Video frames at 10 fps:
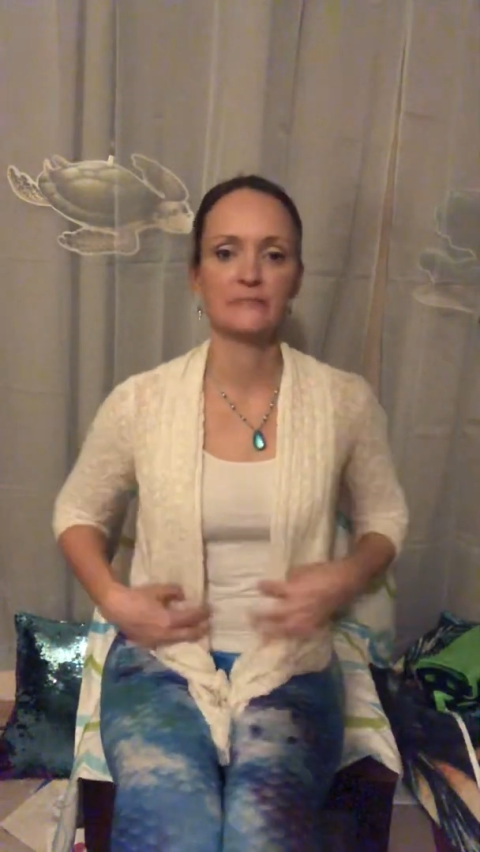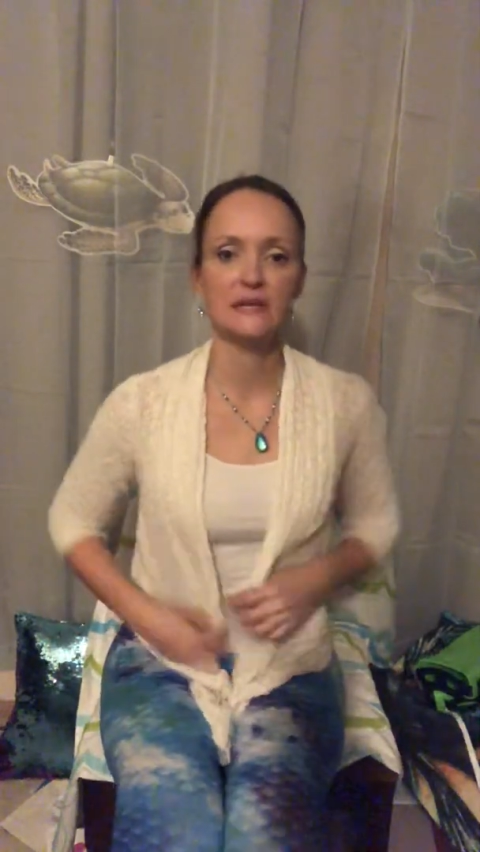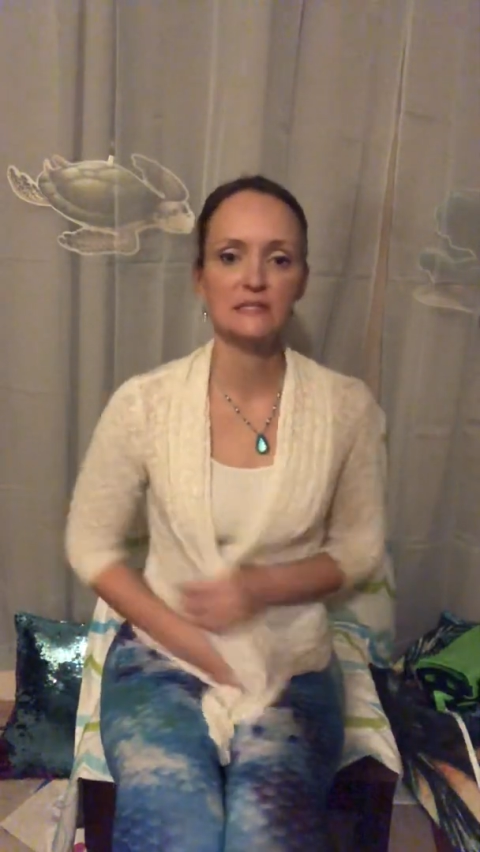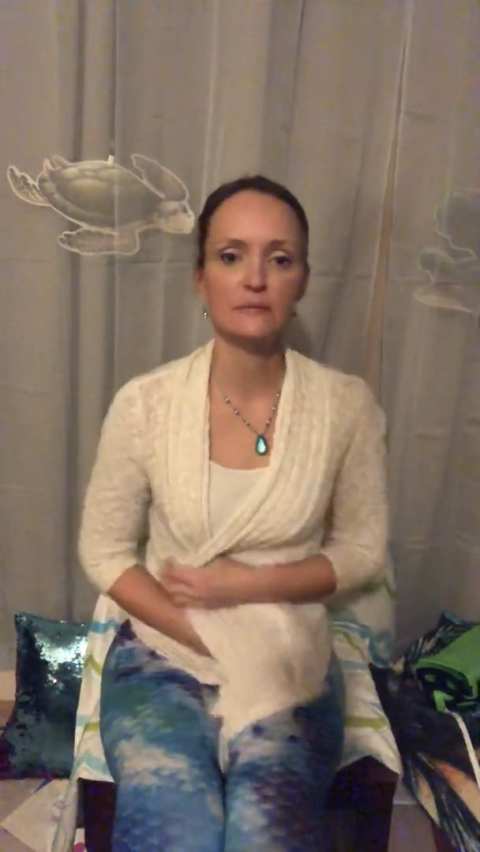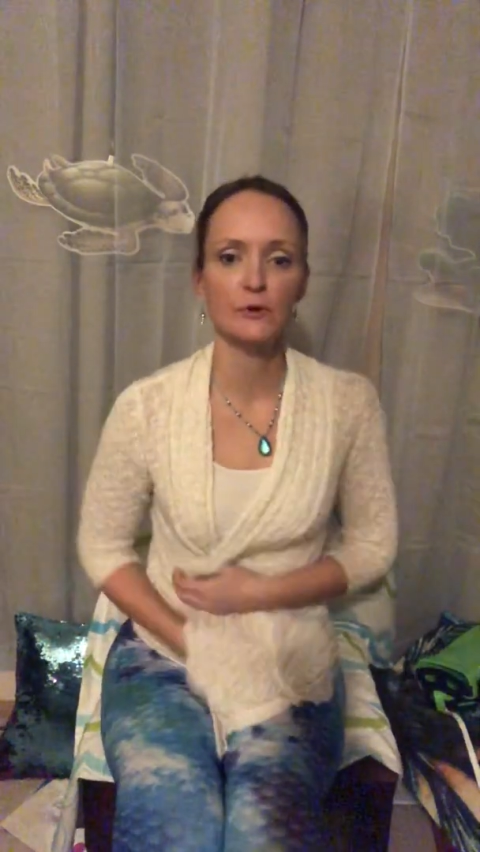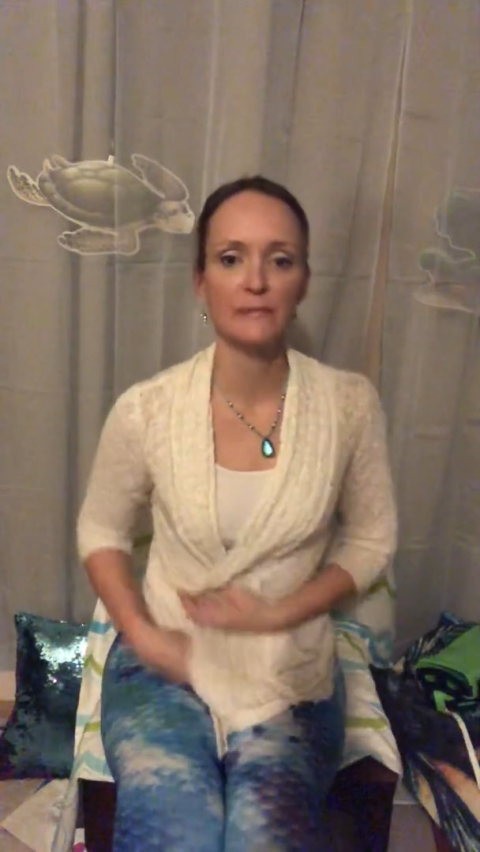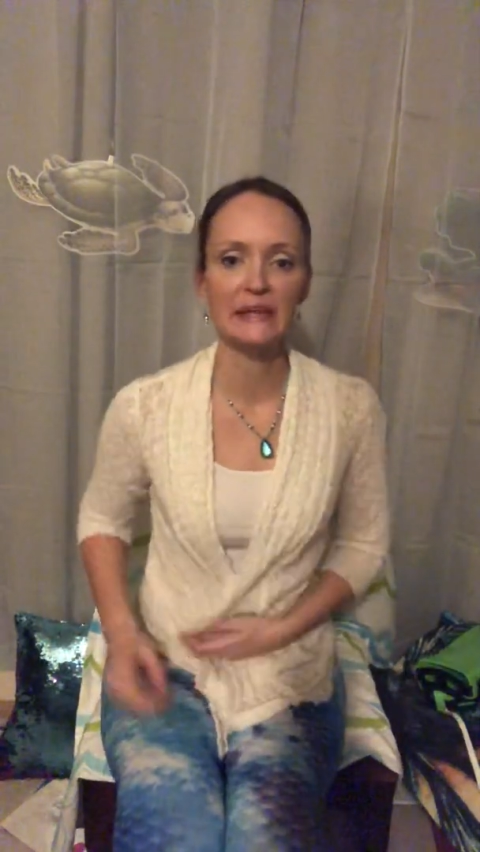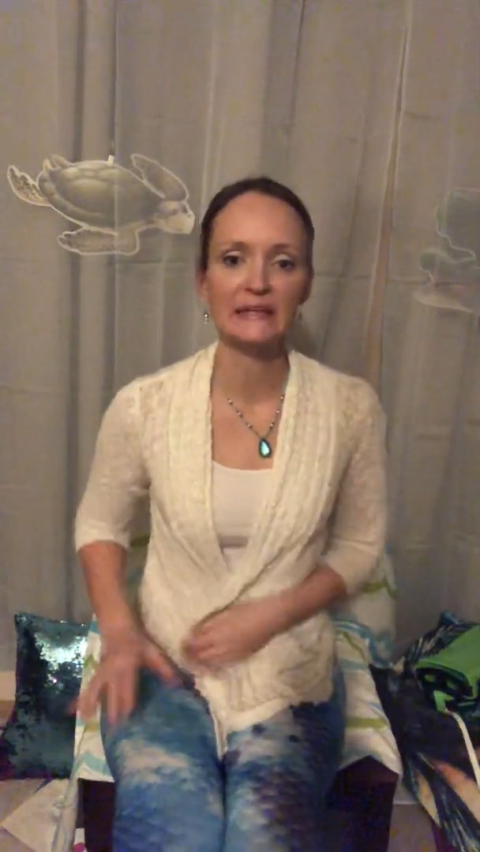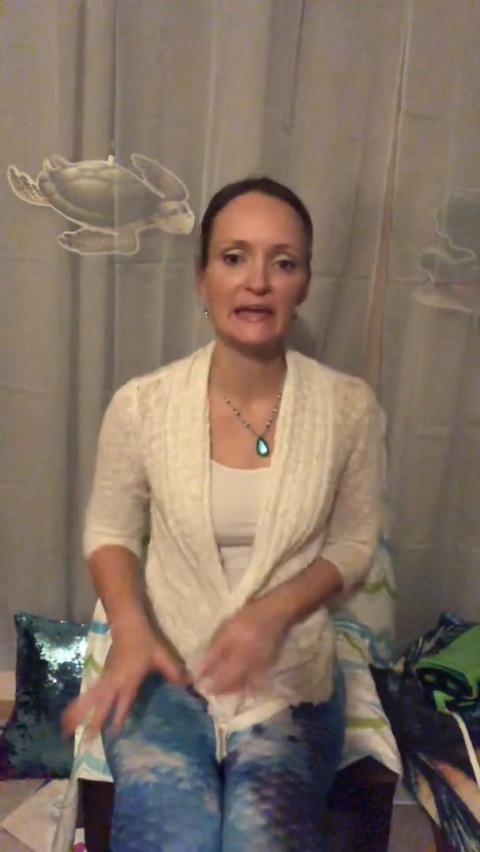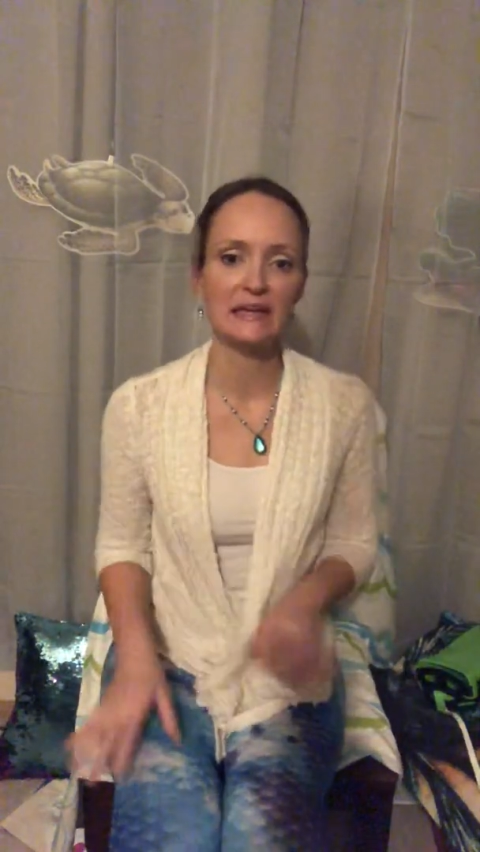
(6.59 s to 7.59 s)
It's a
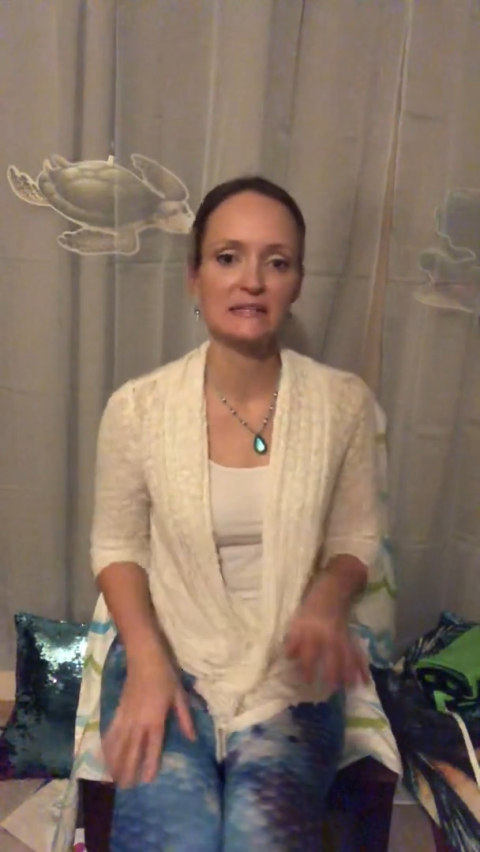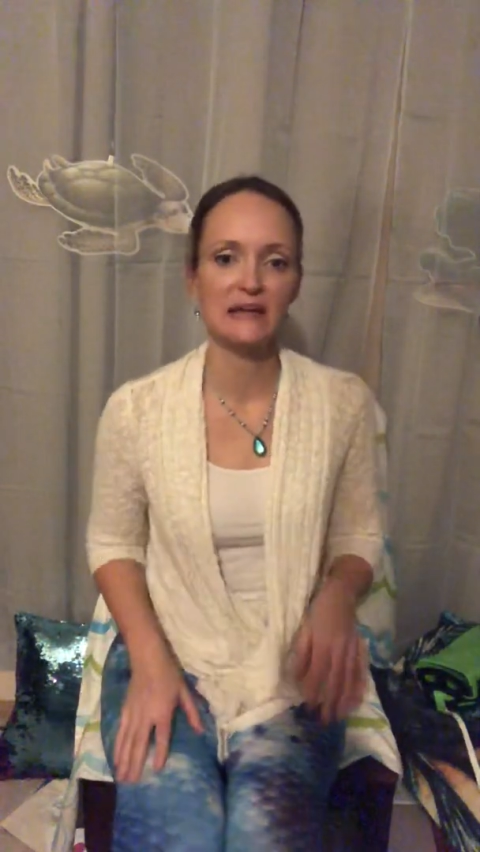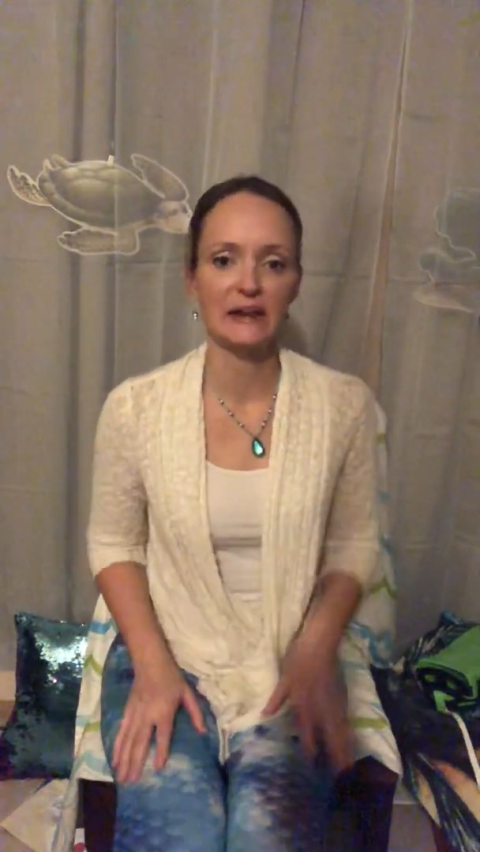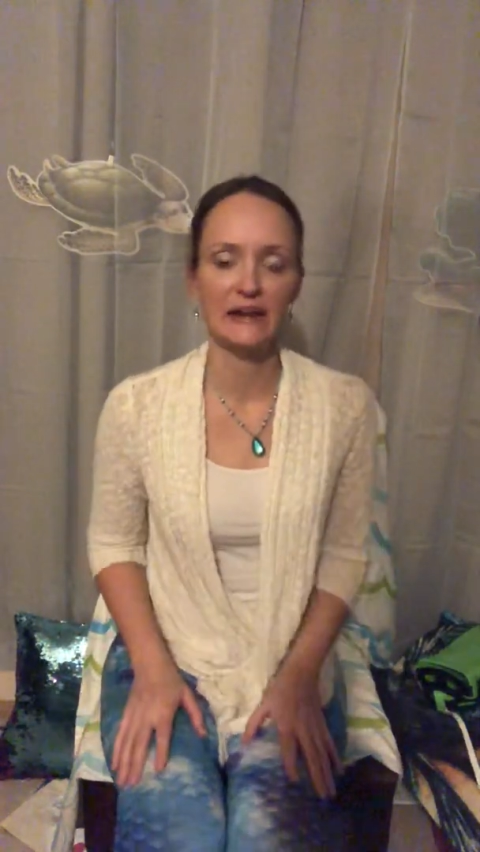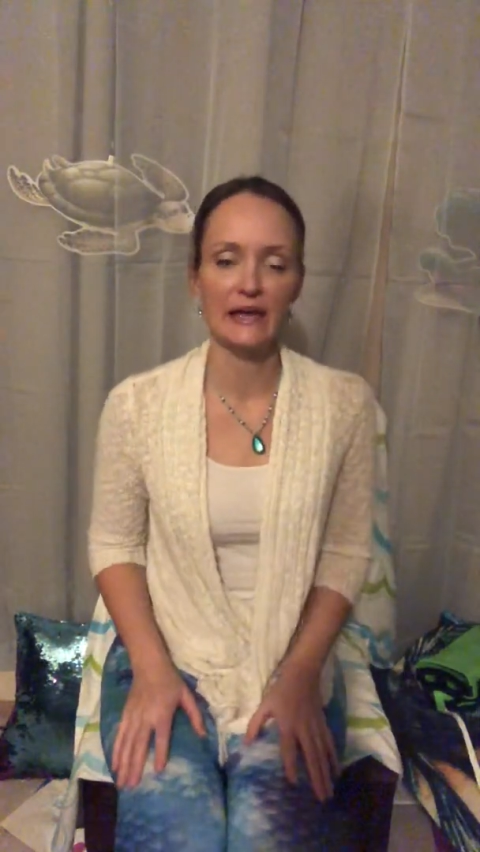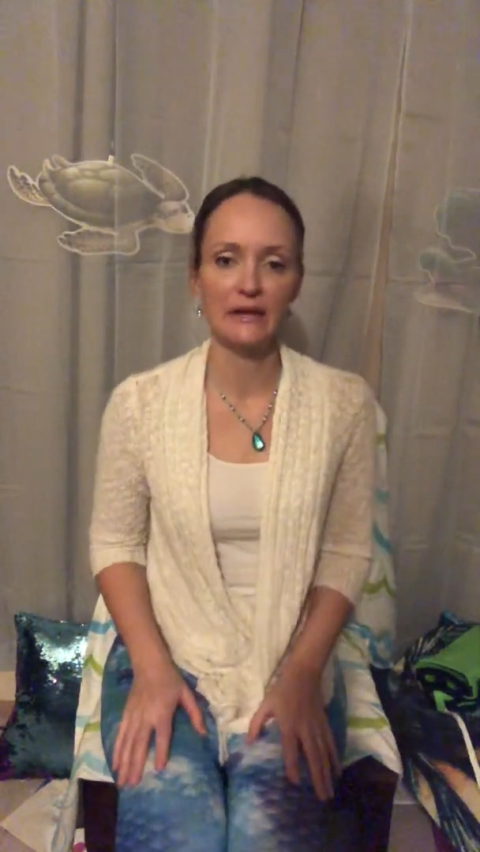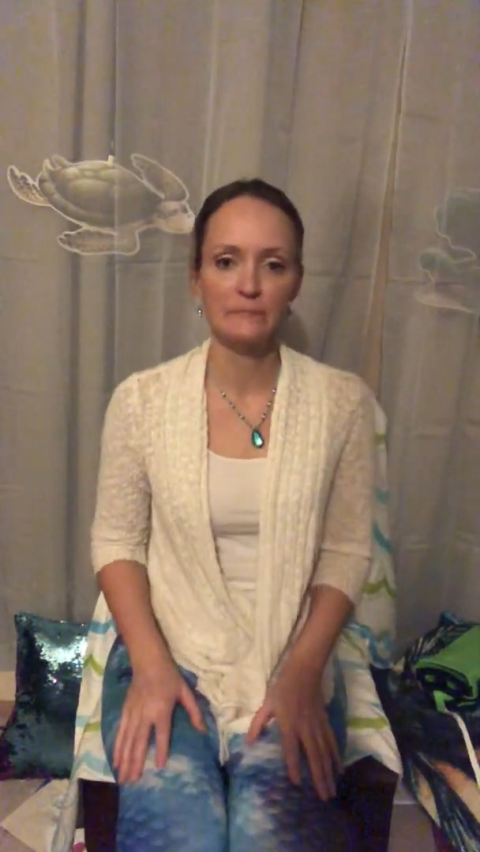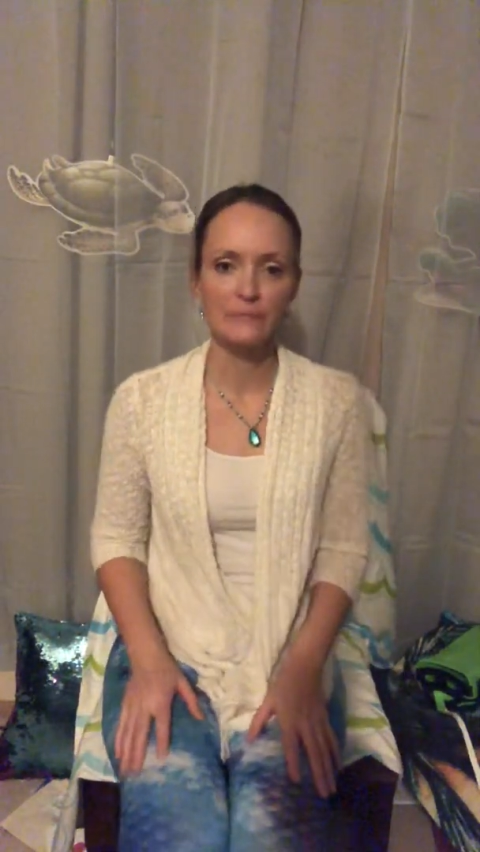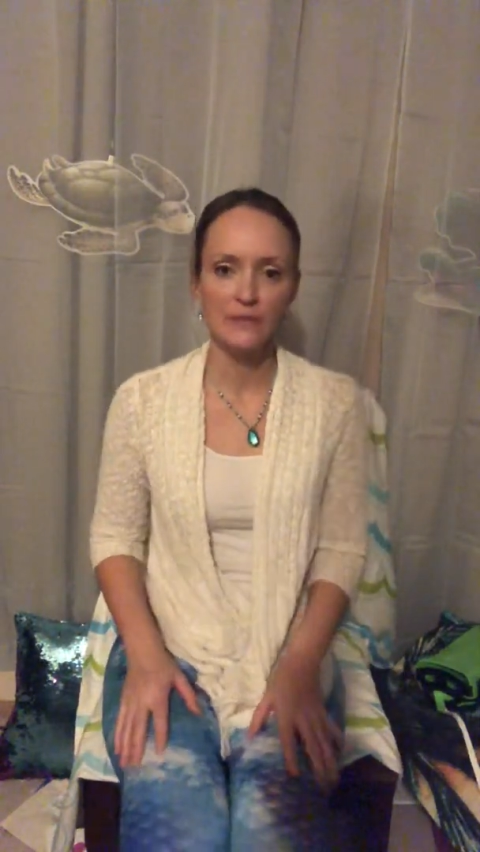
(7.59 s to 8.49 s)
mermaid leggings kind of day.